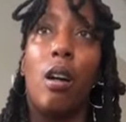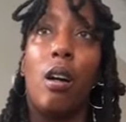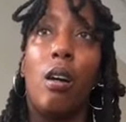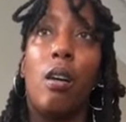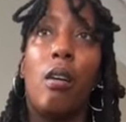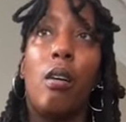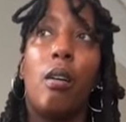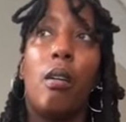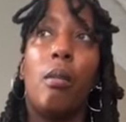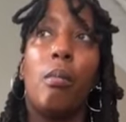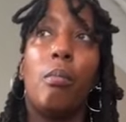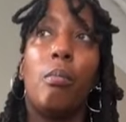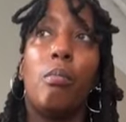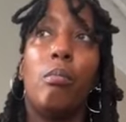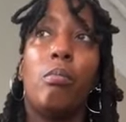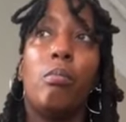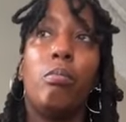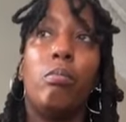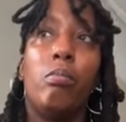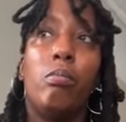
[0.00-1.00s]

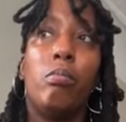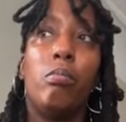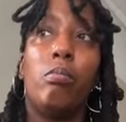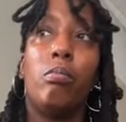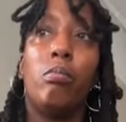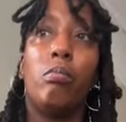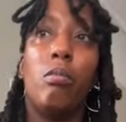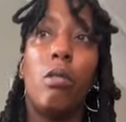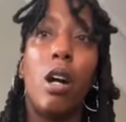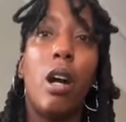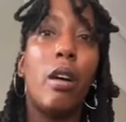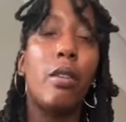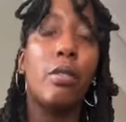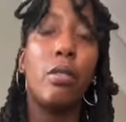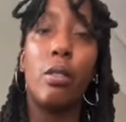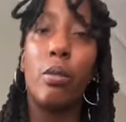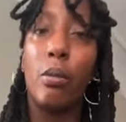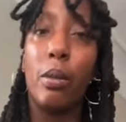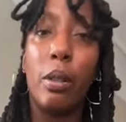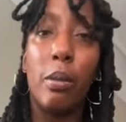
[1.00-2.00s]
I
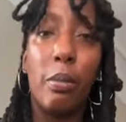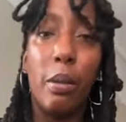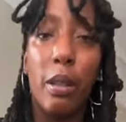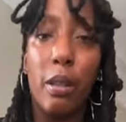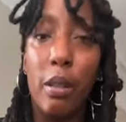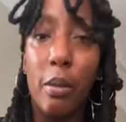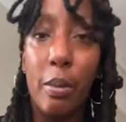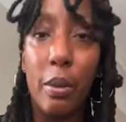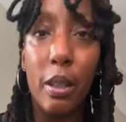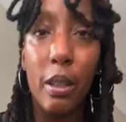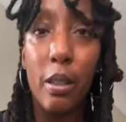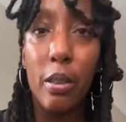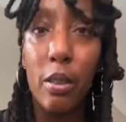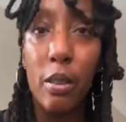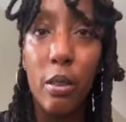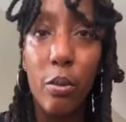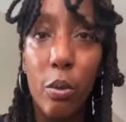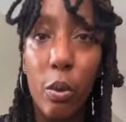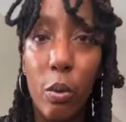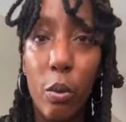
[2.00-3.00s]
don't want to be in a
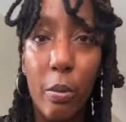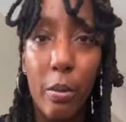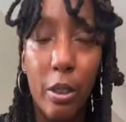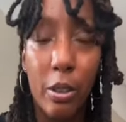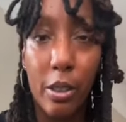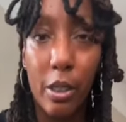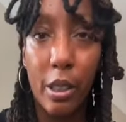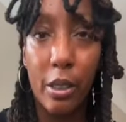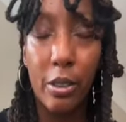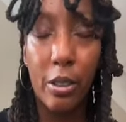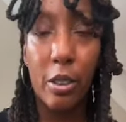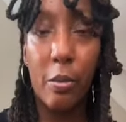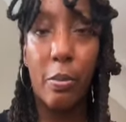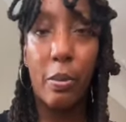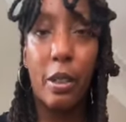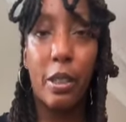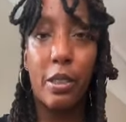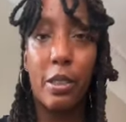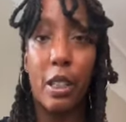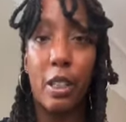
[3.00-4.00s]
place where women are sexually
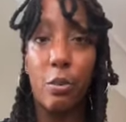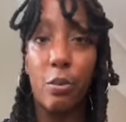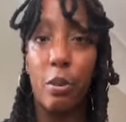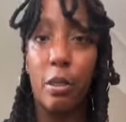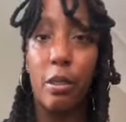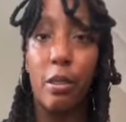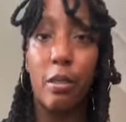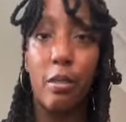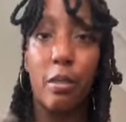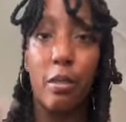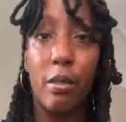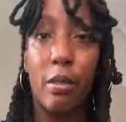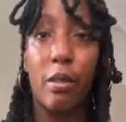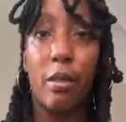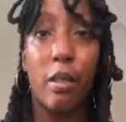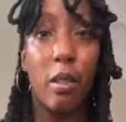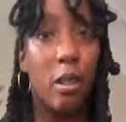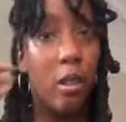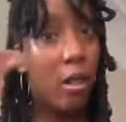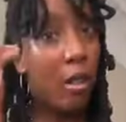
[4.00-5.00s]
suppressed. That's what,
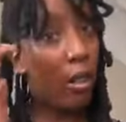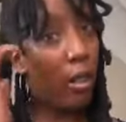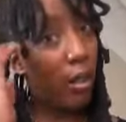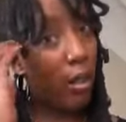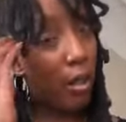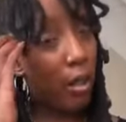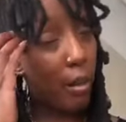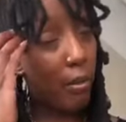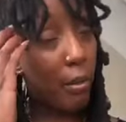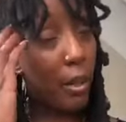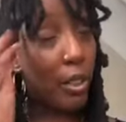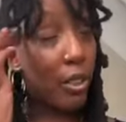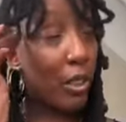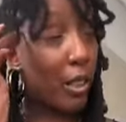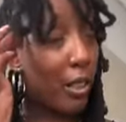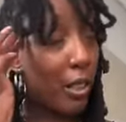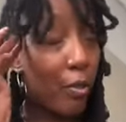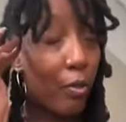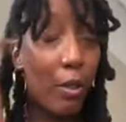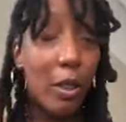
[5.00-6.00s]
I'm not
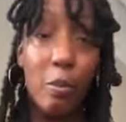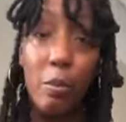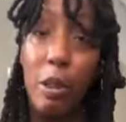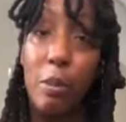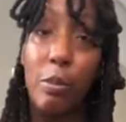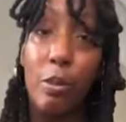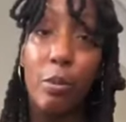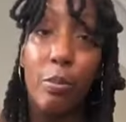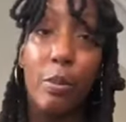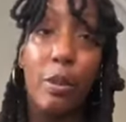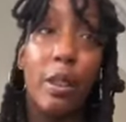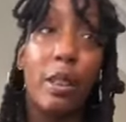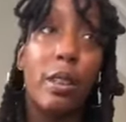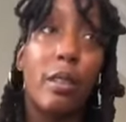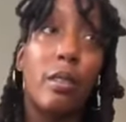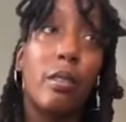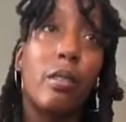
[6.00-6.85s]
trying to offend people, but